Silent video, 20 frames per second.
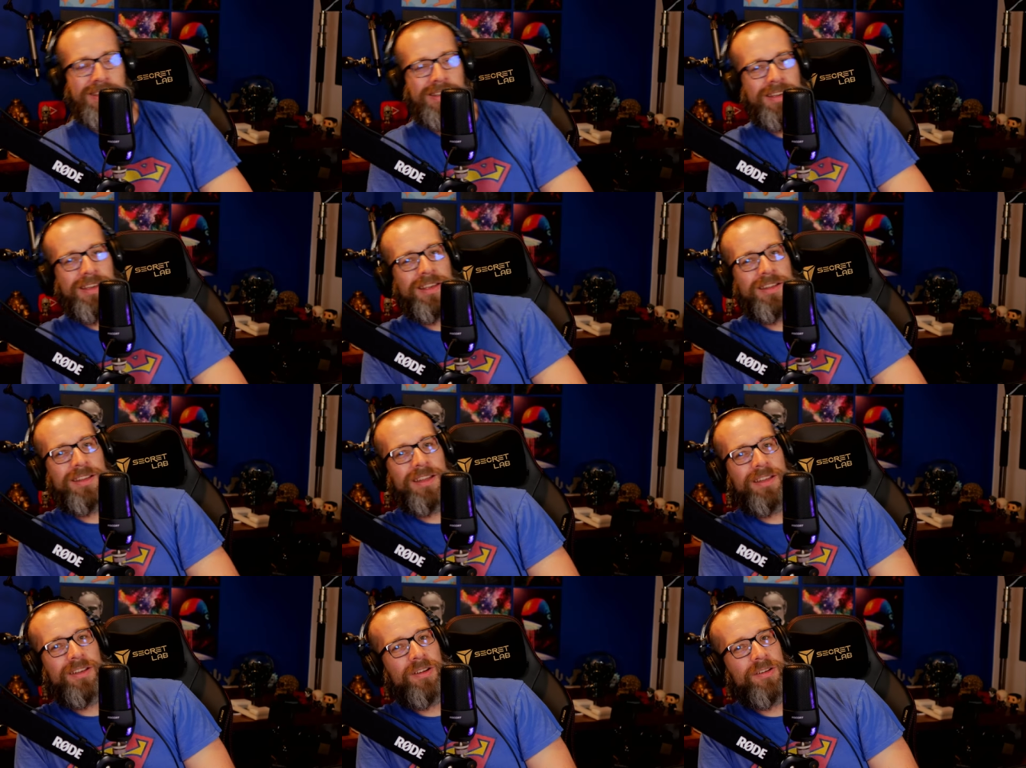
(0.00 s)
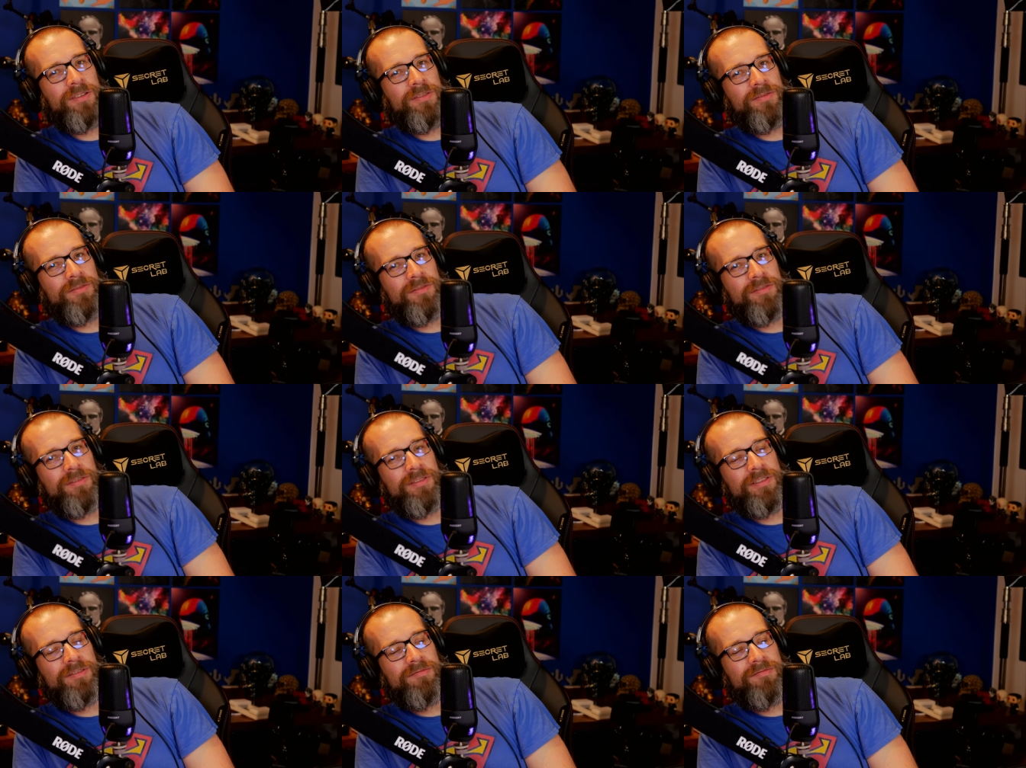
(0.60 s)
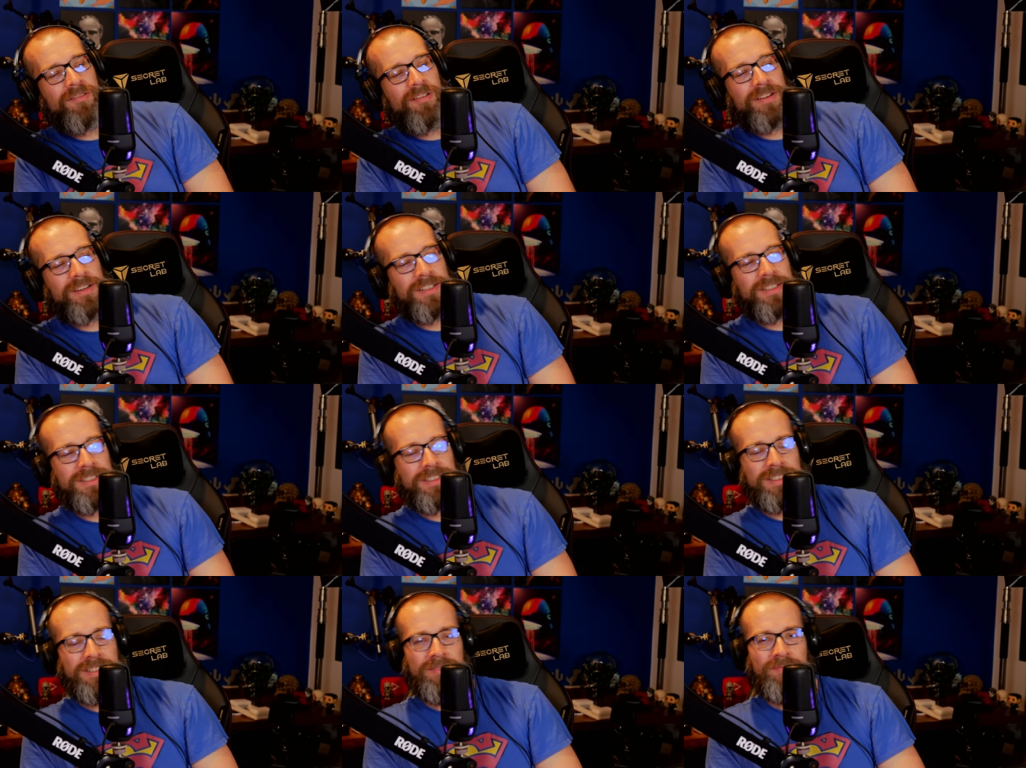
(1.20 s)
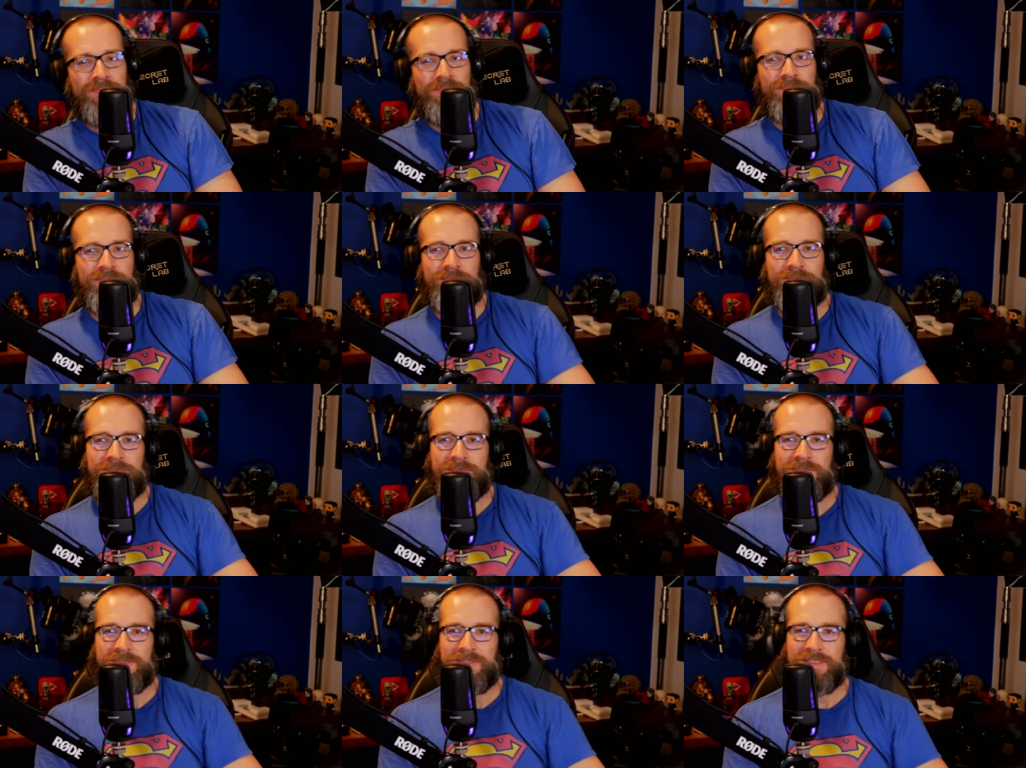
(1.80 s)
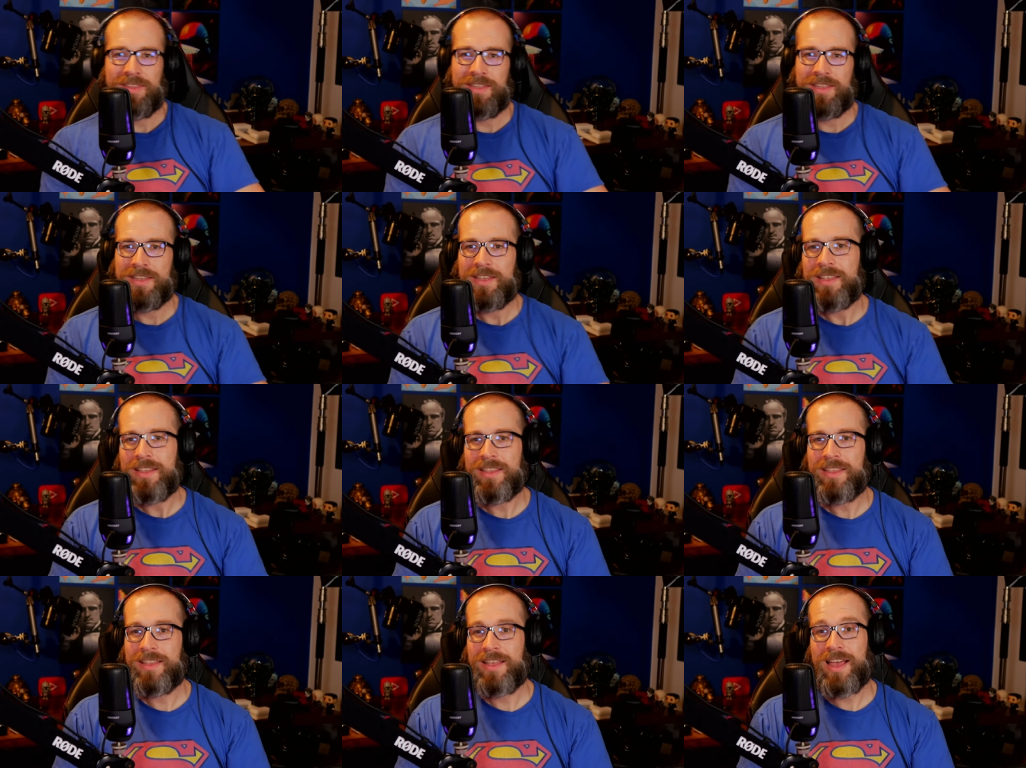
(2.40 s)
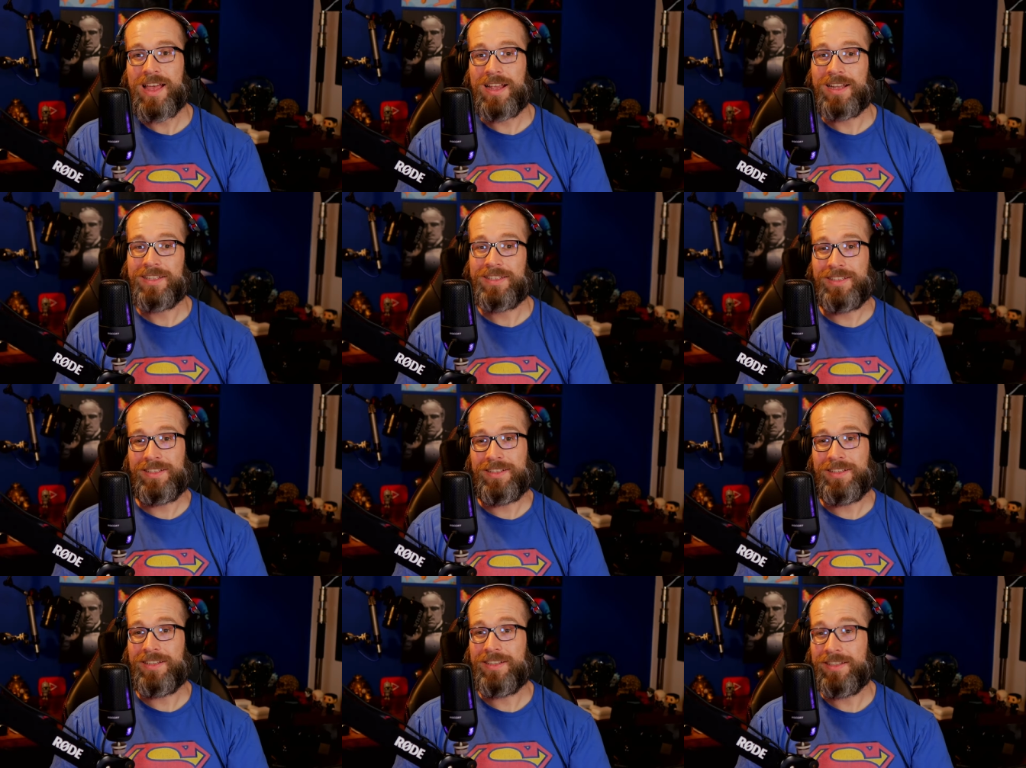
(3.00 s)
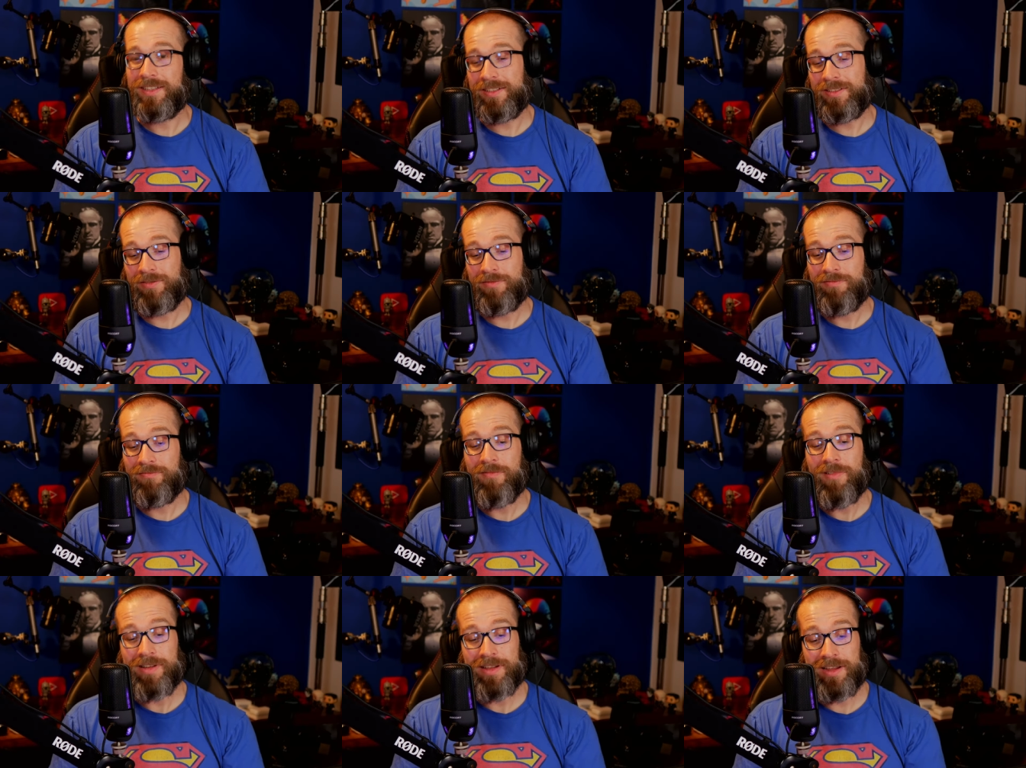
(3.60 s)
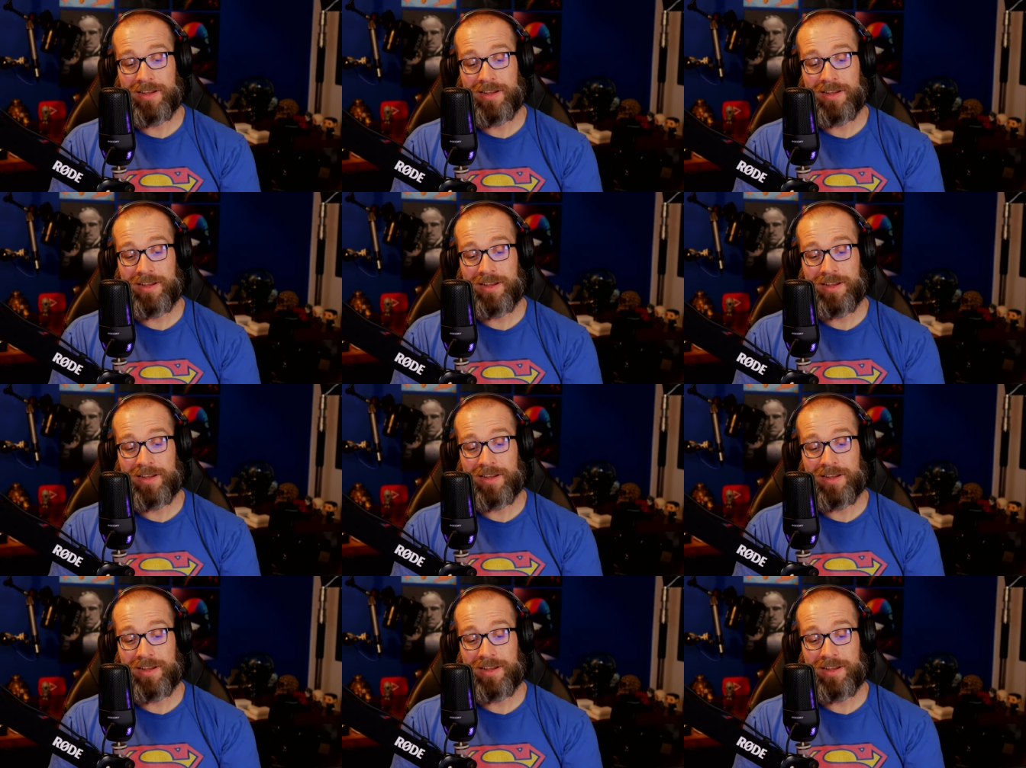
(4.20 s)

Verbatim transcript: and then over on the right. And that is quite